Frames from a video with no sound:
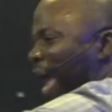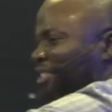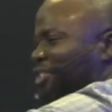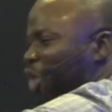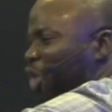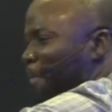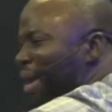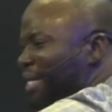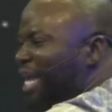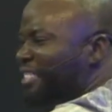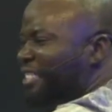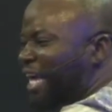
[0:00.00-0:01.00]
to meet
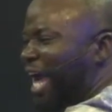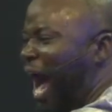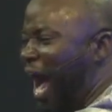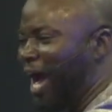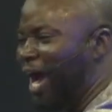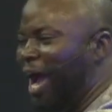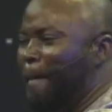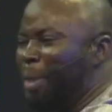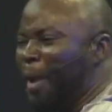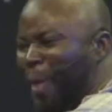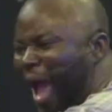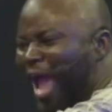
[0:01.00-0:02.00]
Ezekiah,
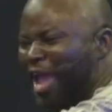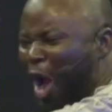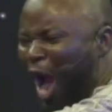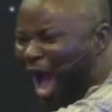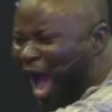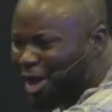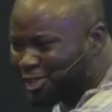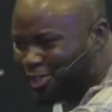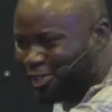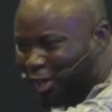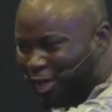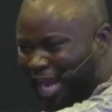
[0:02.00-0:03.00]
prepare your house,
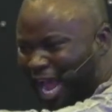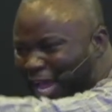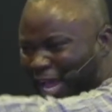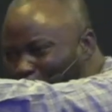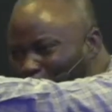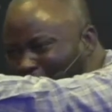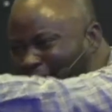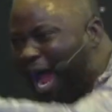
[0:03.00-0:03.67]
today you will die.